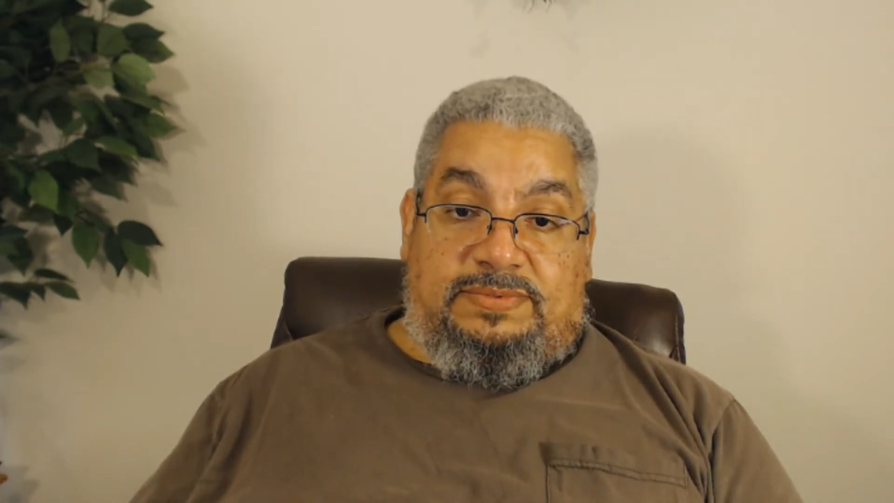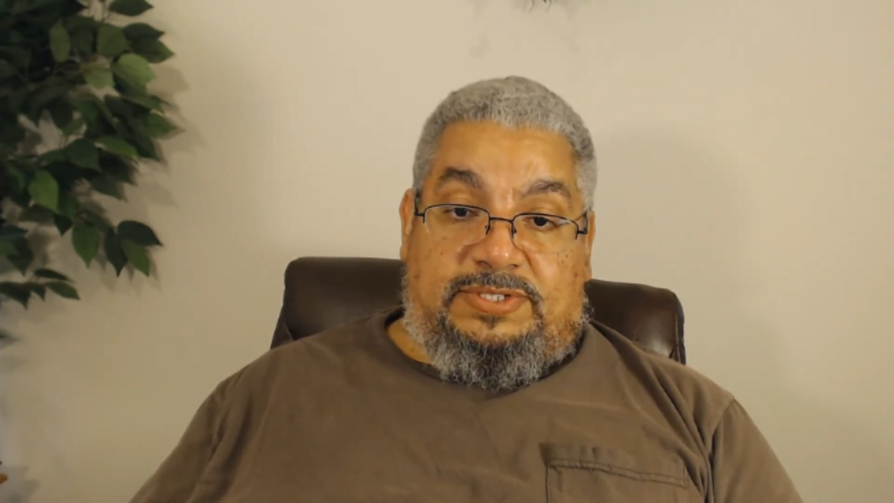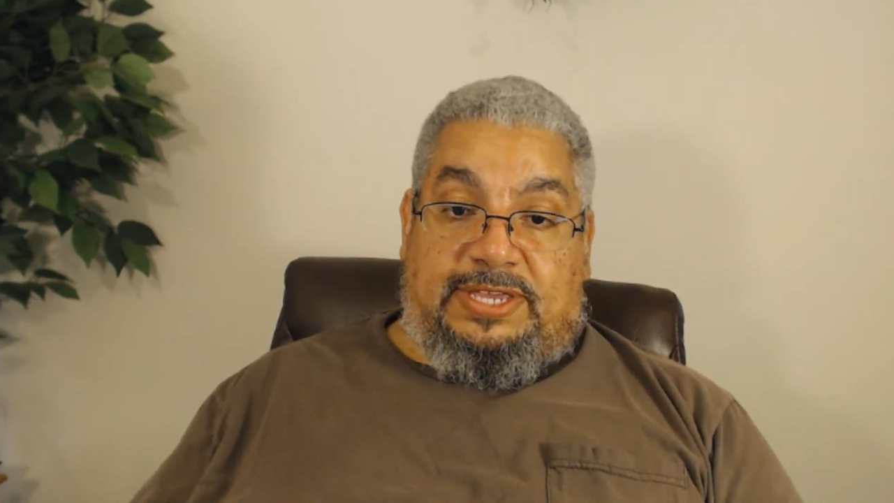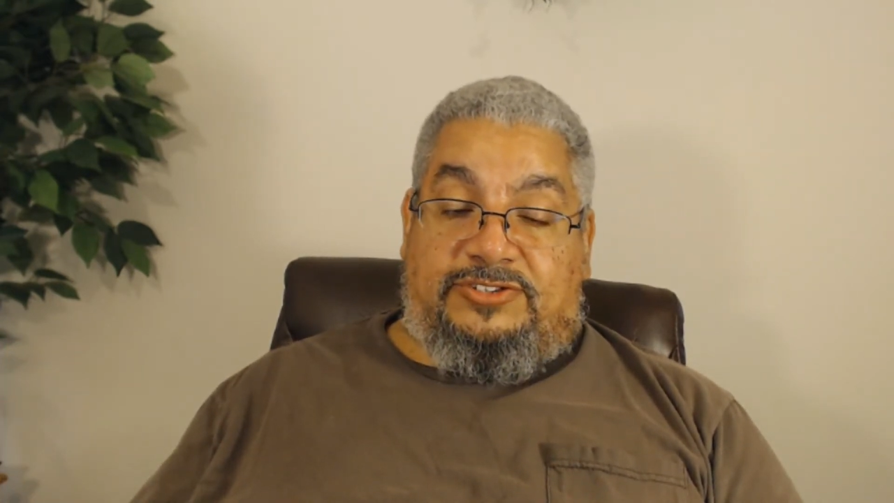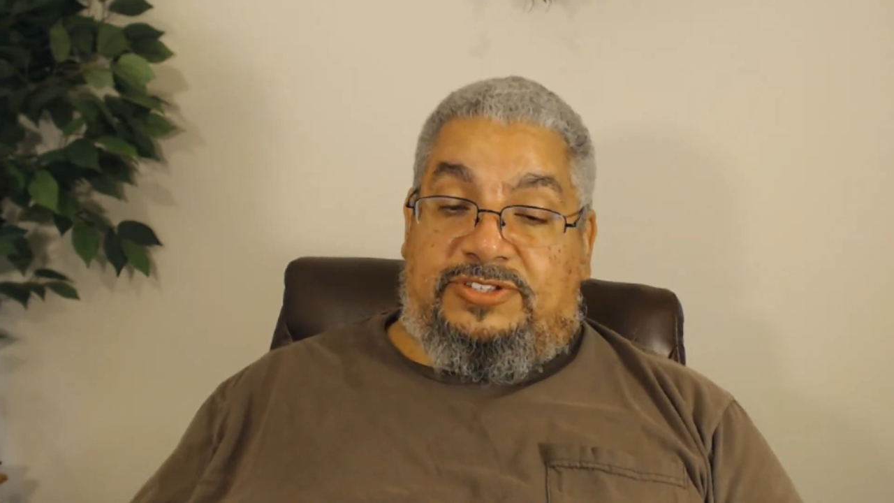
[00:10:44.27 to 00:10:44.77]

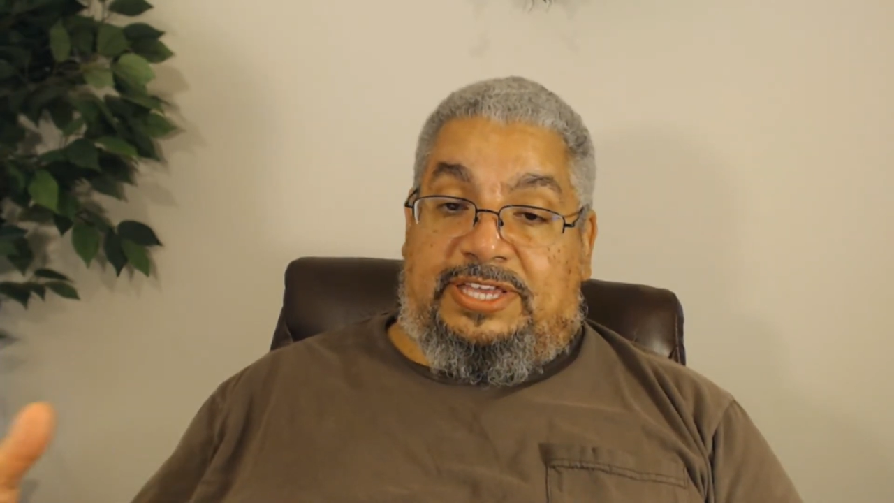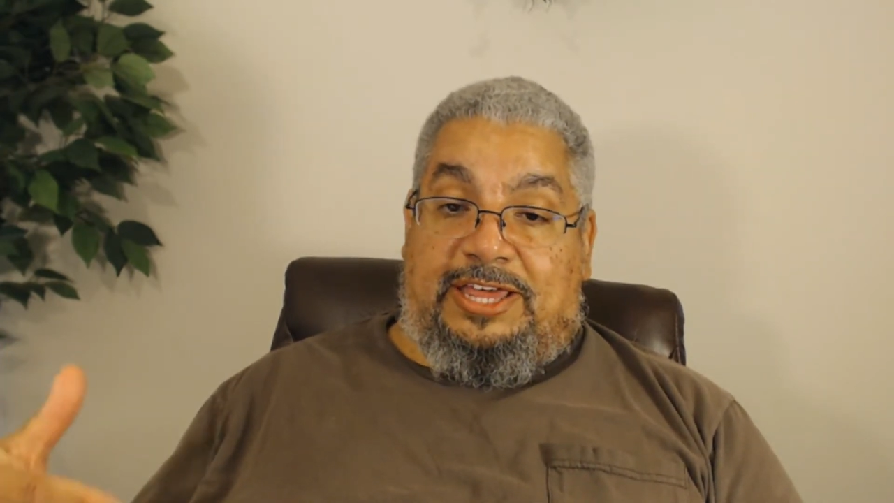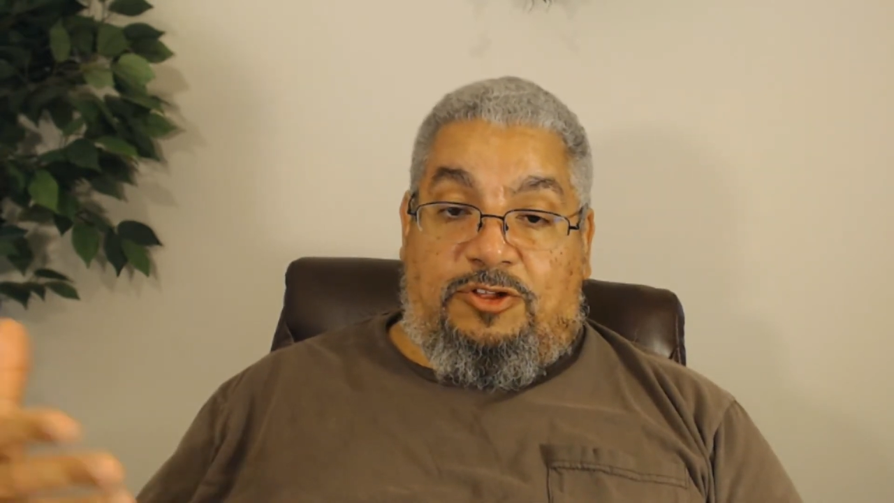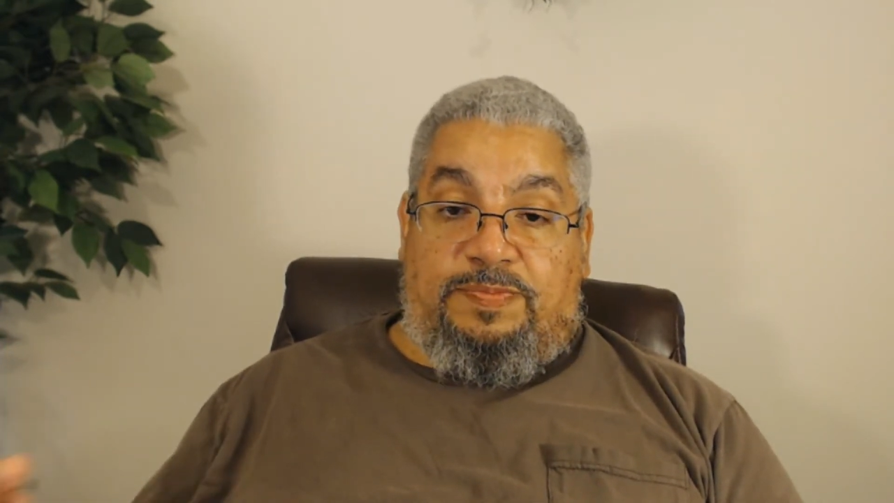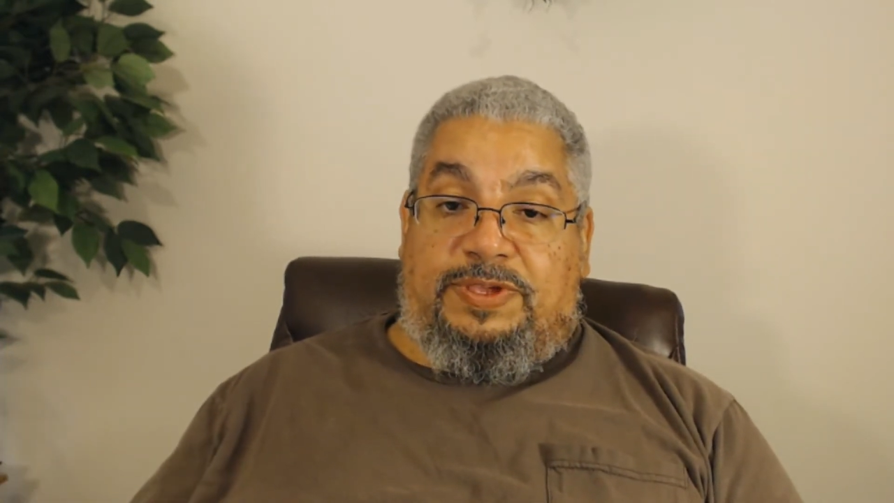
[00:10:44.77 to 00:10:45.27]
It's actually
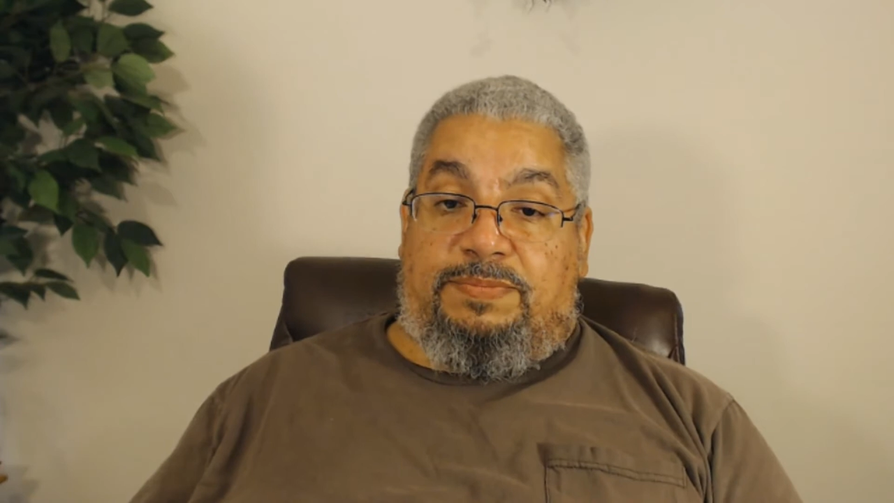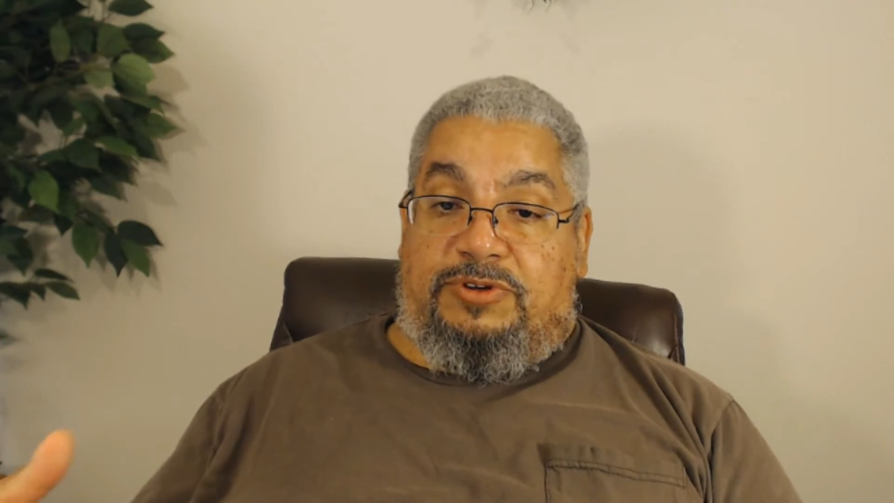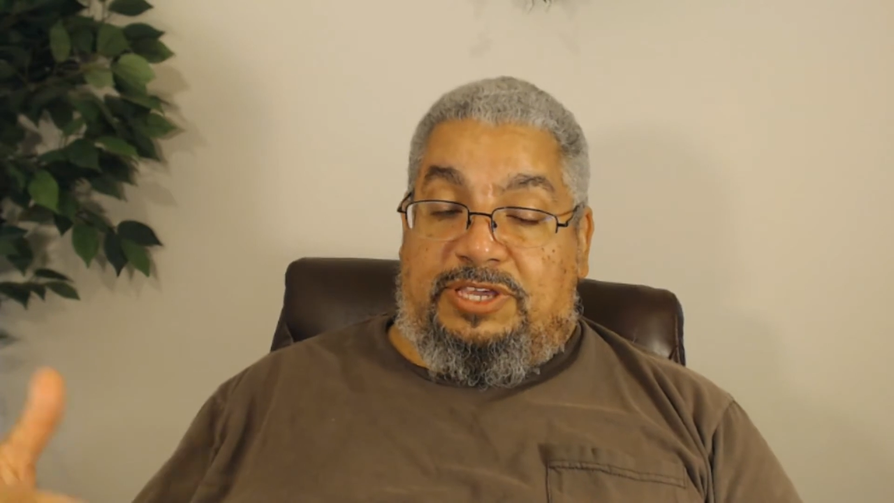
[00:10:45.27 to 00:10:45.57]
helping,